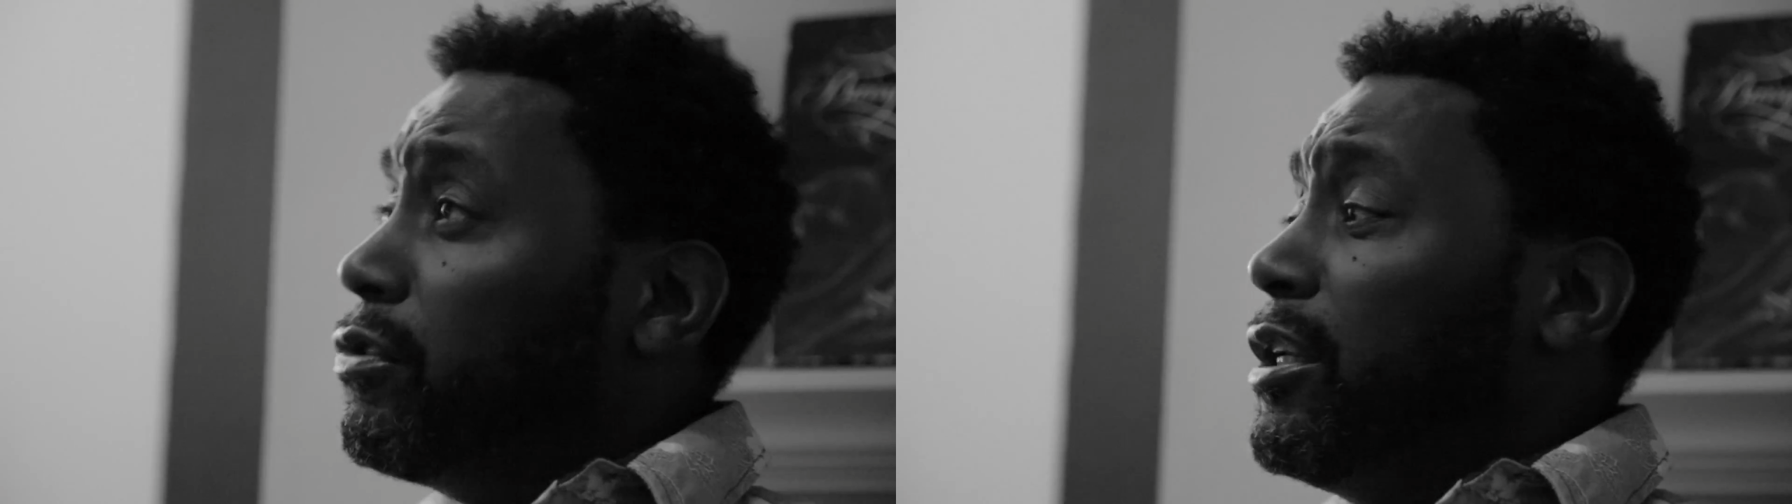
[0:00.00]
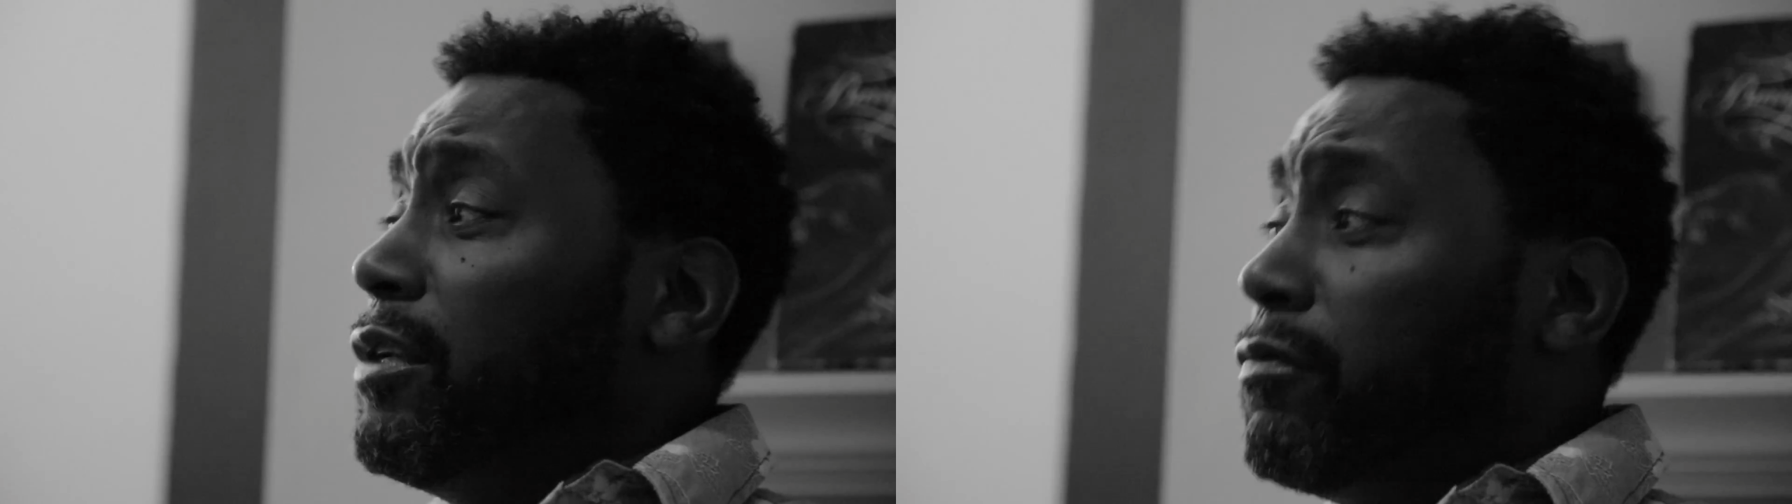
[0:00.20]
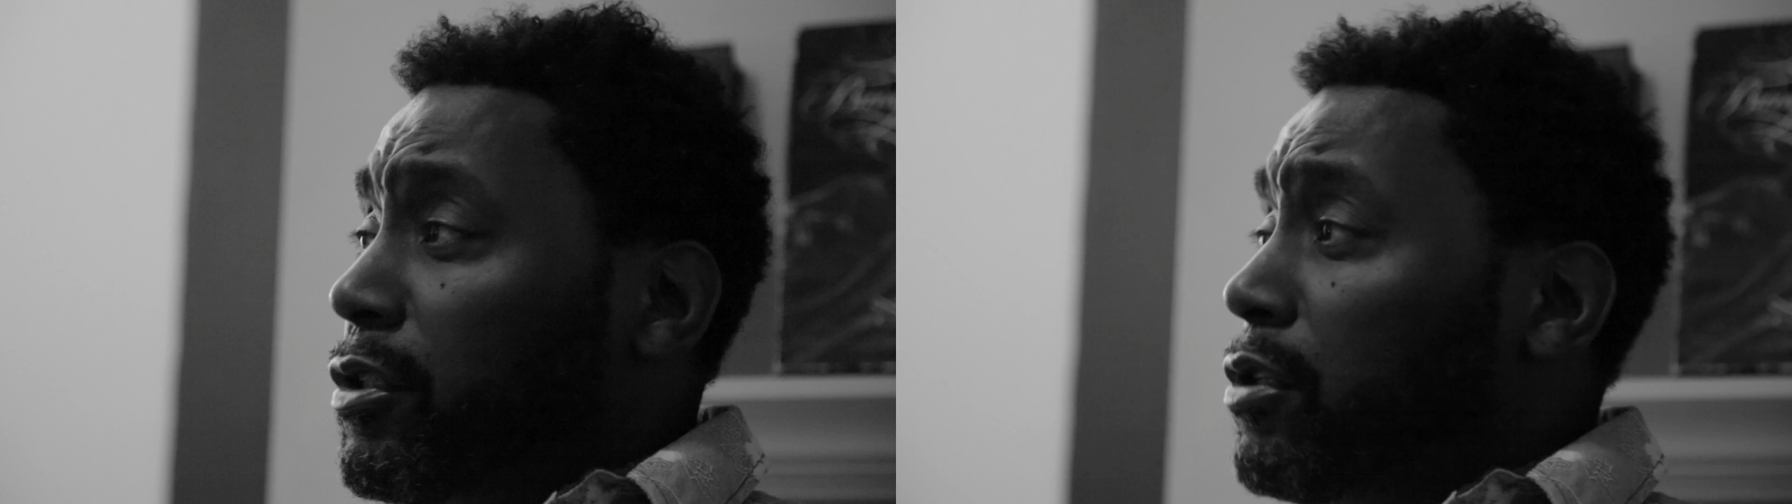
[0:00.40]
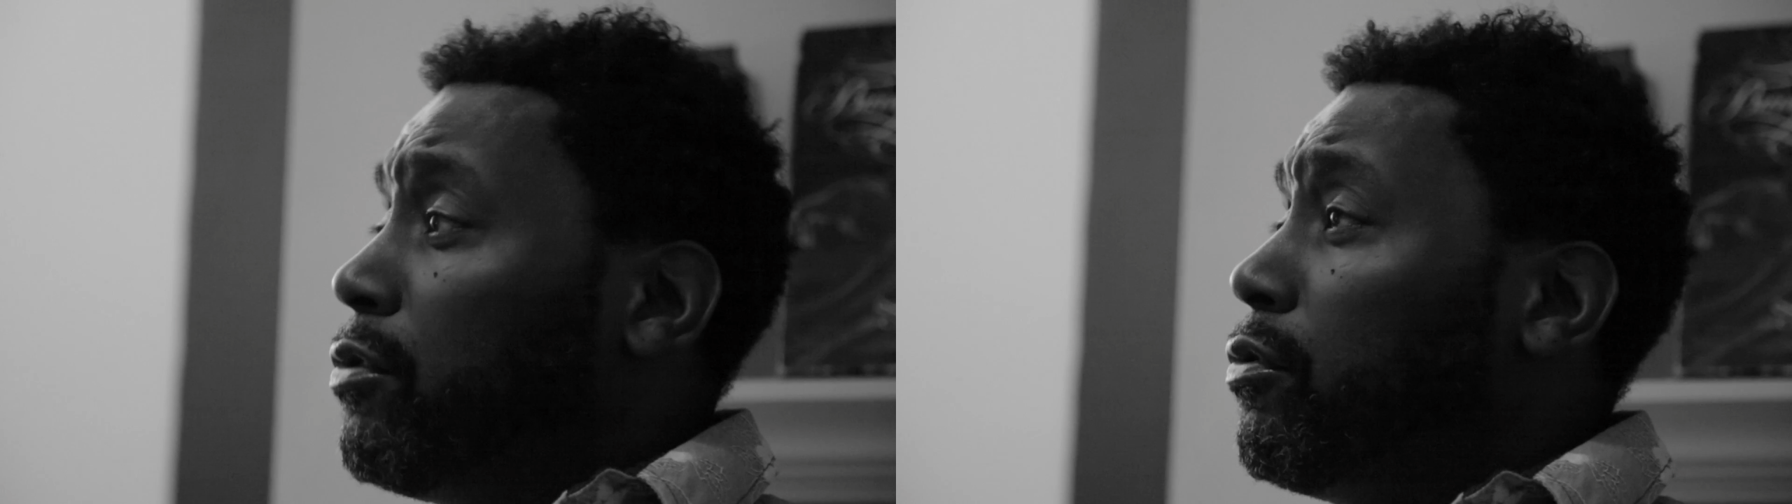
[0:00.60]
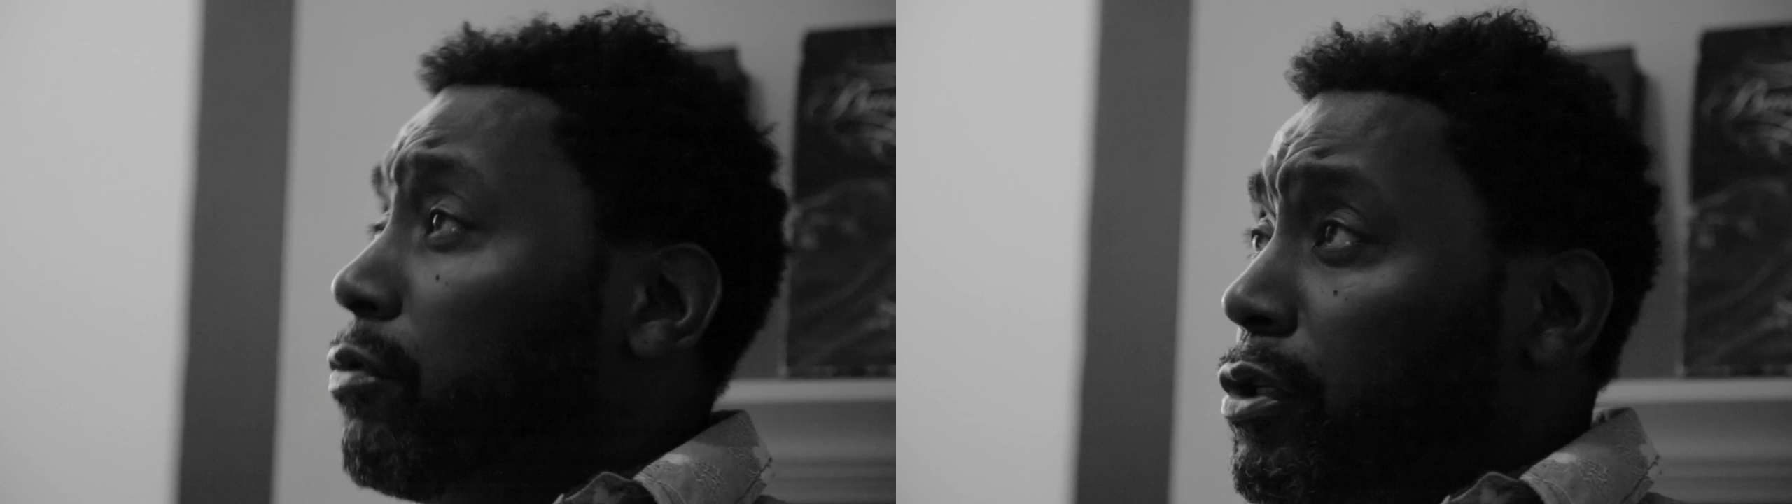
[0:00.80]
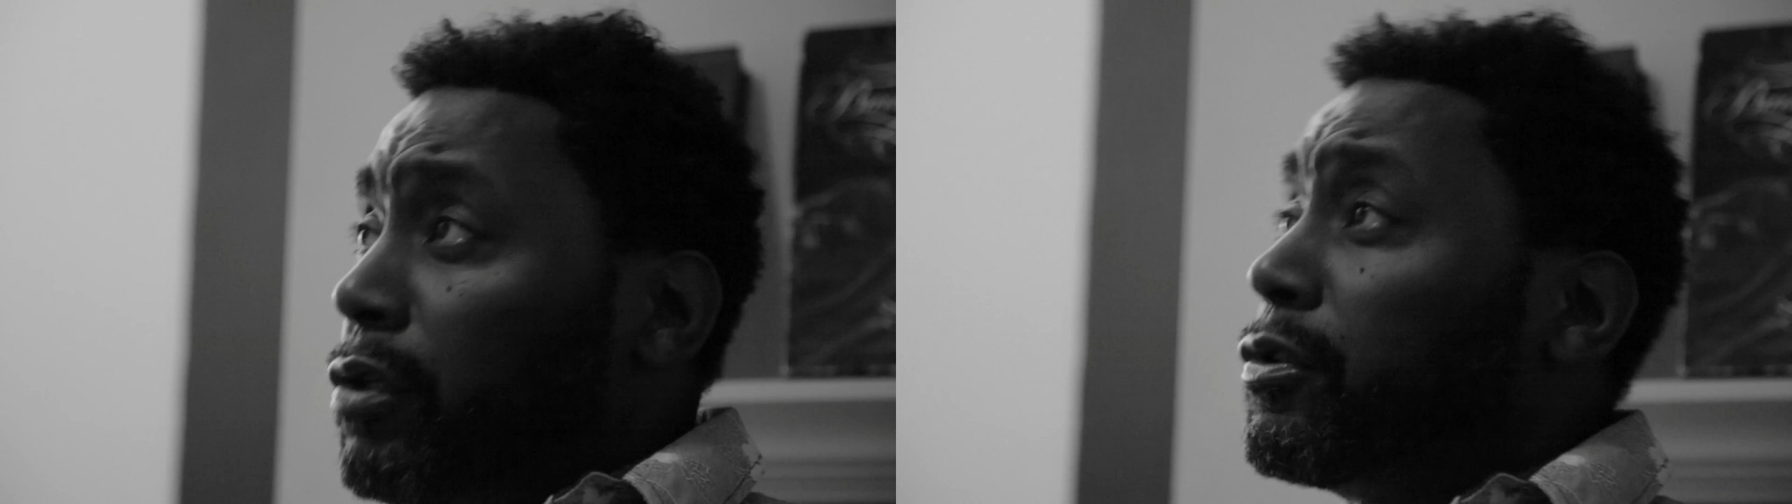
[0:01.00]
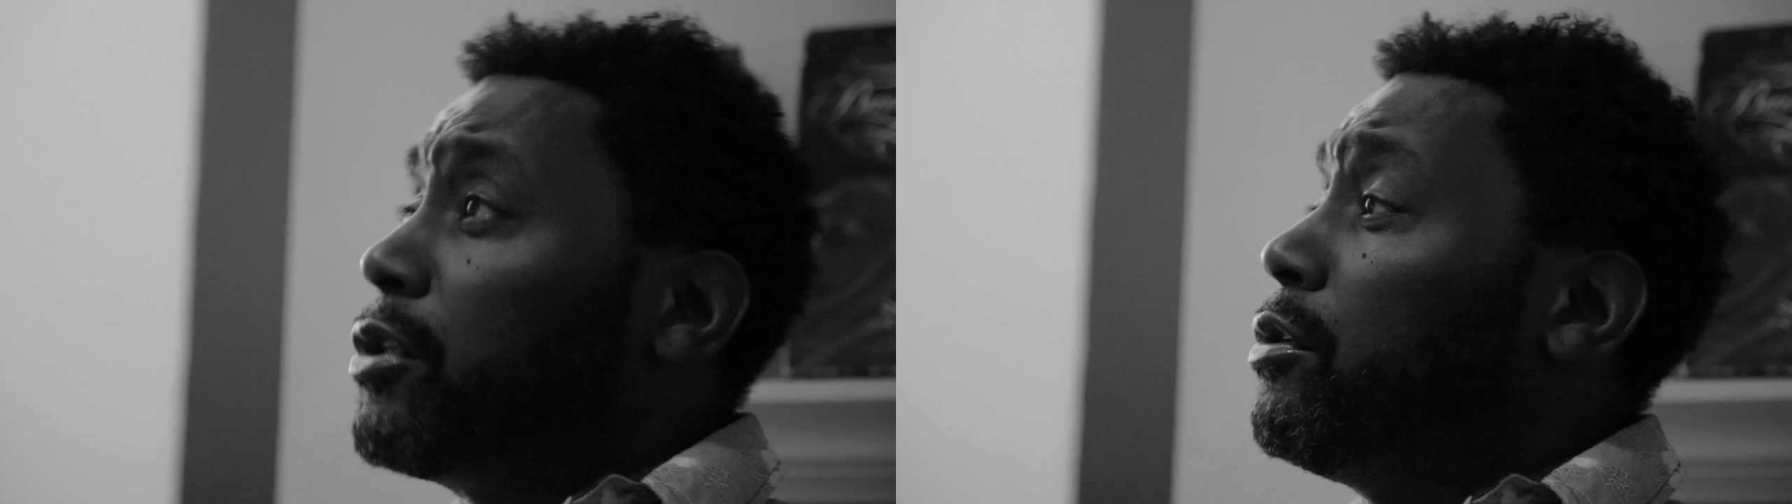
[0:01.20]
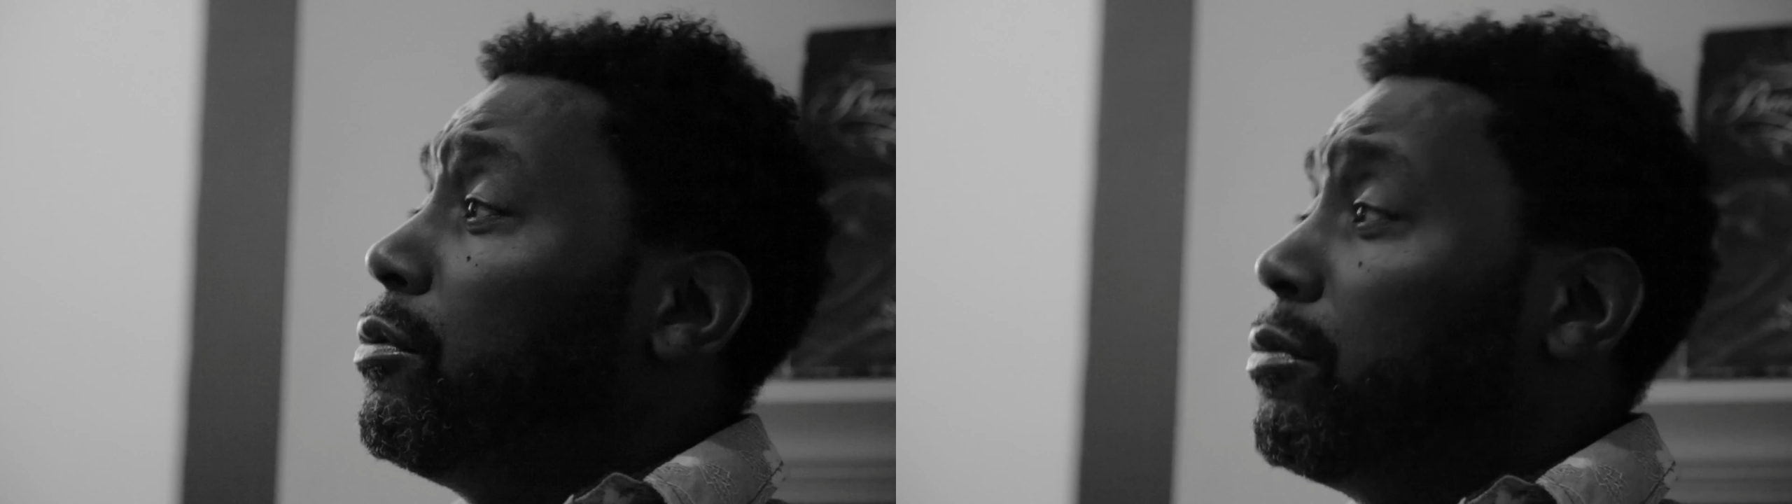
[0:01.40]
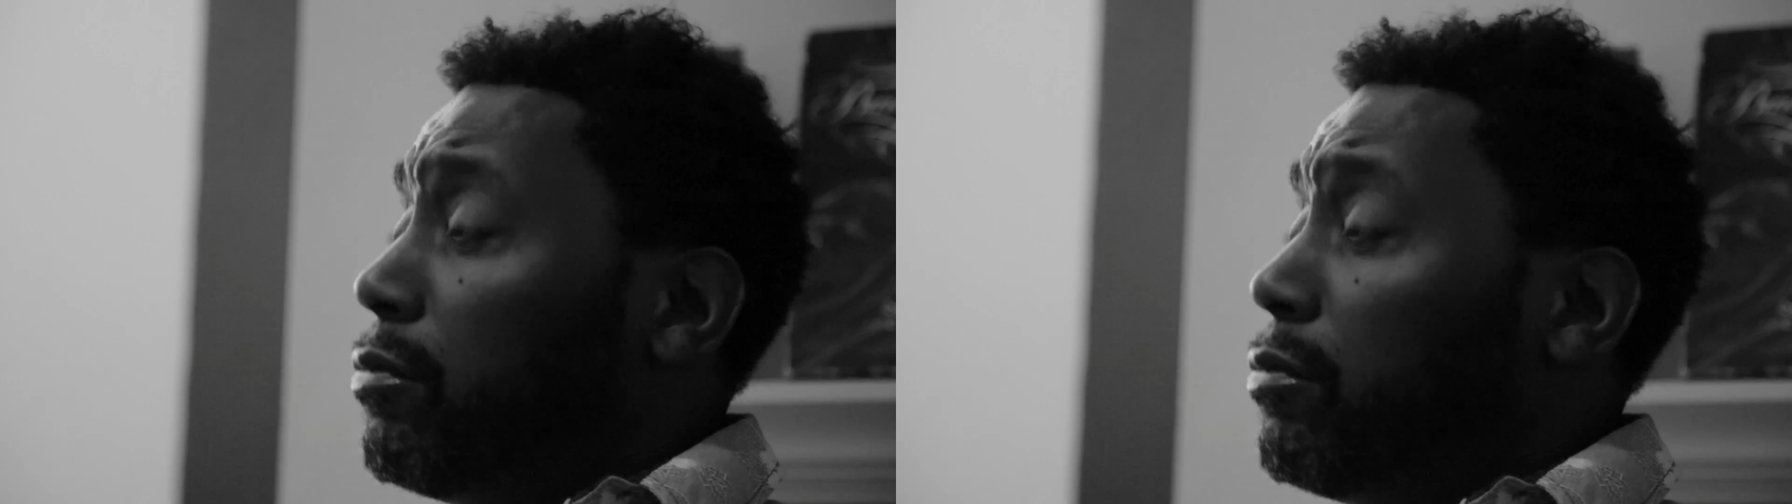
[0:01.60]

and it was cool, you know, it was cool.